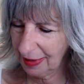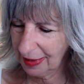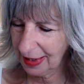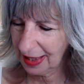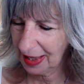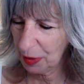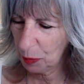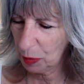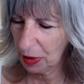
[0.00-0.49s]

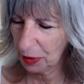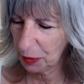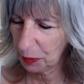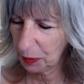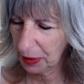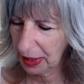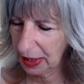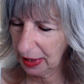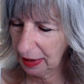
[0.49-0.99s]
that I want to
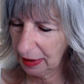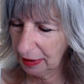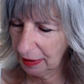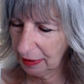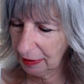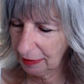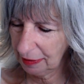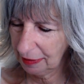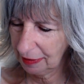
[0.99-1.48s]

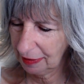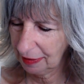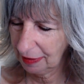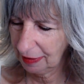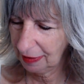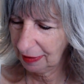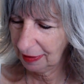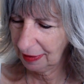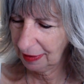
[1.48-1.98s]
read
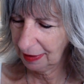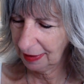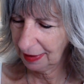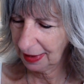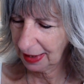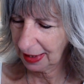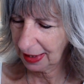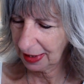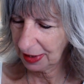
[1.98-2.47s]

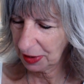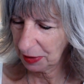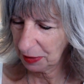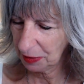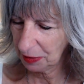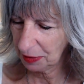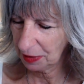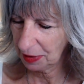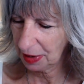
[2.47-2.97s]
that I
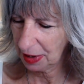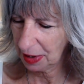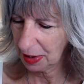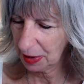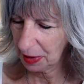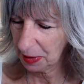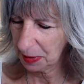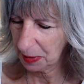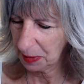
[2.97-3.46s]
don't
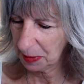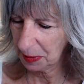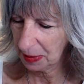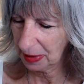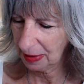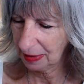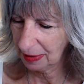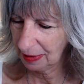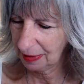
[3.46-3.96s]
know